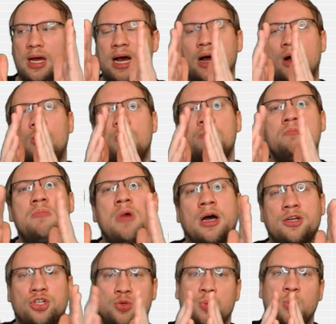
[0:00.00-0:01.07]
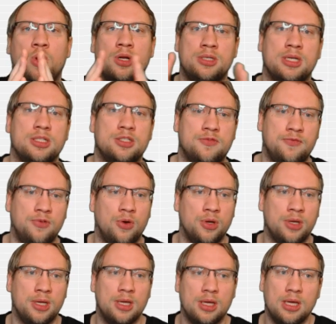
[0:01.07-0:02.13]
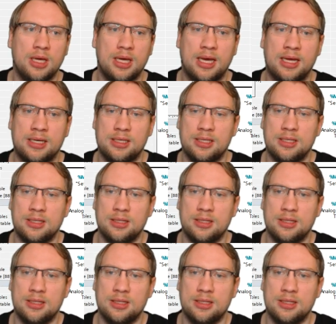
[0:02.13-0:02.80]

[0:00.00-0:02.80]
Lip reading: how much water is flowing at